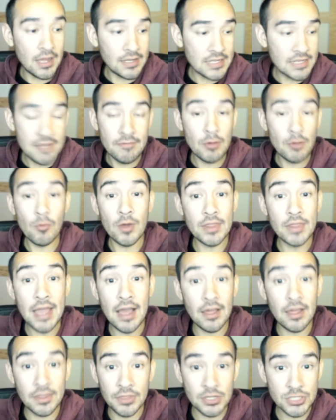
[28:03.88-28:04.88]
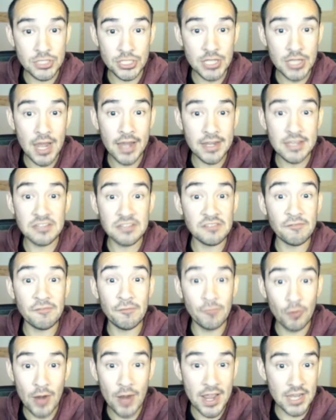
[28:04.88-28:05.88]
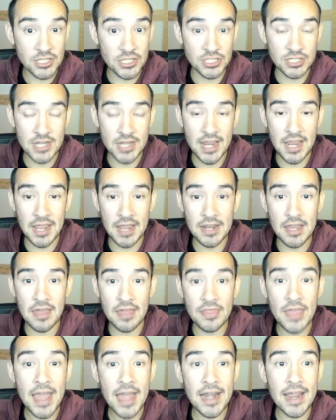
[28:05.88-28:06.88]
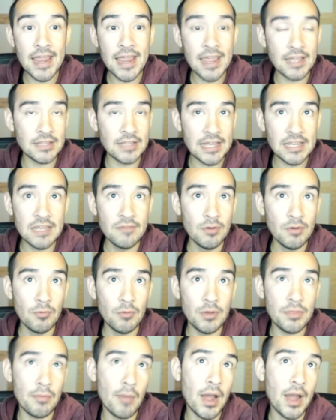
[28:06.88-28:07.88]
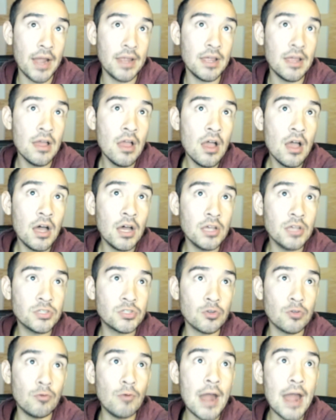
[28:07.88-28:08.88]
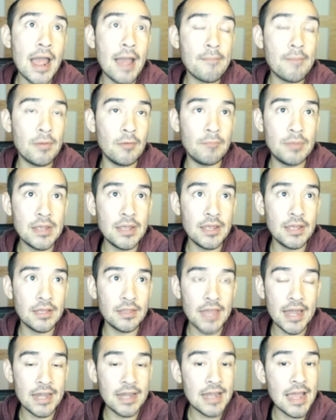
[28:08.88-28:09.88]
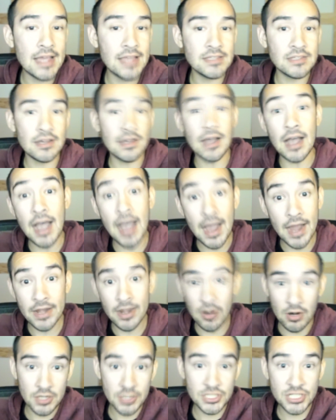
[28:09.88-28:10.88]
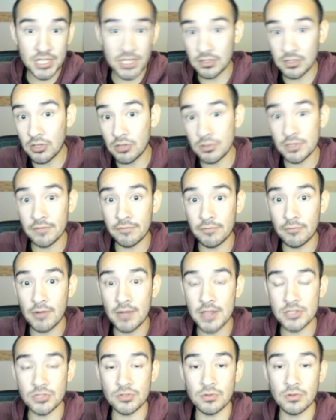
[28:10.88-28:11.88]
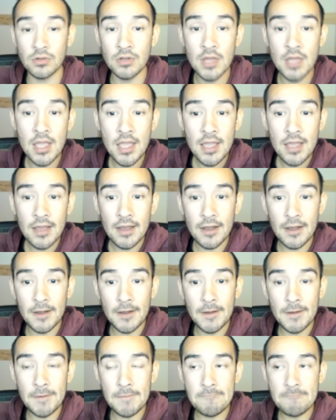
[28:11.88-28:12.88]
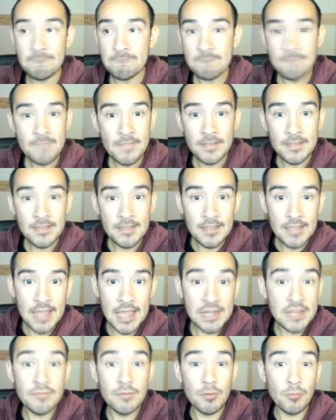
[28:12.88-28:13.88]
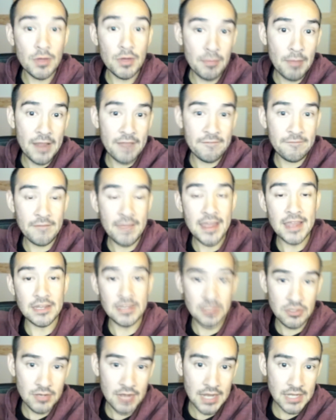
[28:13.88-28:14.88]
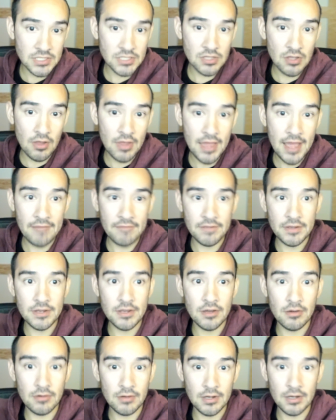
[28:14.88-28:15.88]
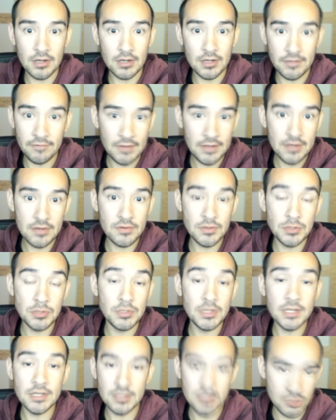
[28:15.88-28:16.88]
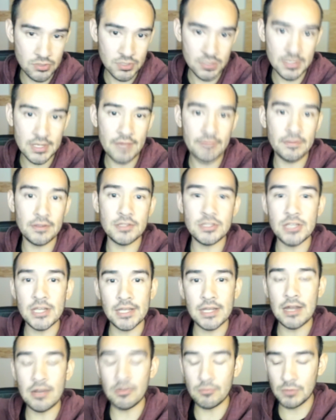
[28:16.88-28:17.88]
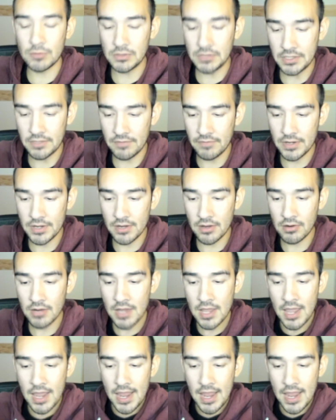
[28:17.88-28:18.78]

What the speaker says: even when the shot is fresh, and that I hate. Like even with my Hustle wrap, being that it has a high RG and low differential, and even with my Fate, you guys saw that video. If any of you didn't, you should definitely check it out. A really good video.